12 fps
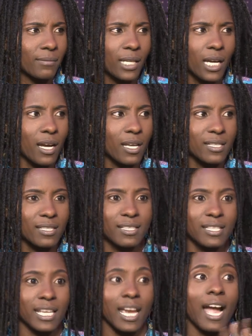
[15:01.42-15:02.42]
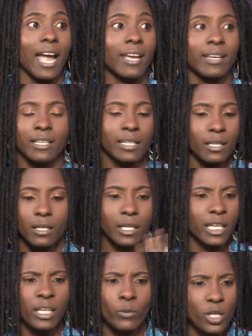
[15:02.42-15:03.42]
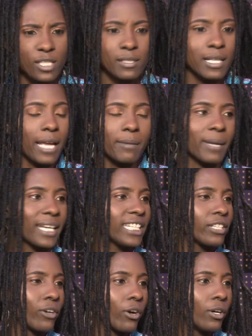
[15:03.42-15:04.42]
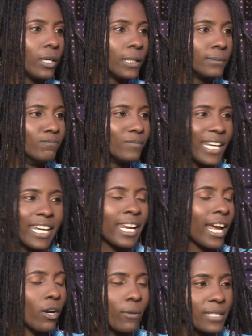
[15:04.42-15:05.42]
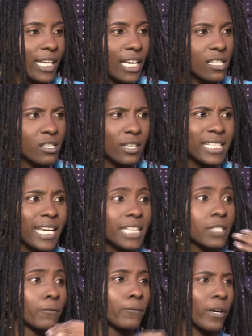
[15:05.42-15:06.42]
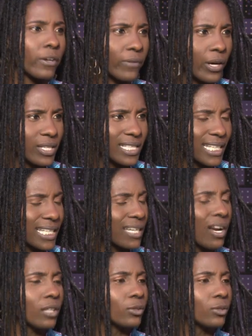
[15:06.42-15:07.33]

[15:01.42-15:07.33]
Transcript: because he was like my hero. And then I come to Kingston, he gets very, very sick. He got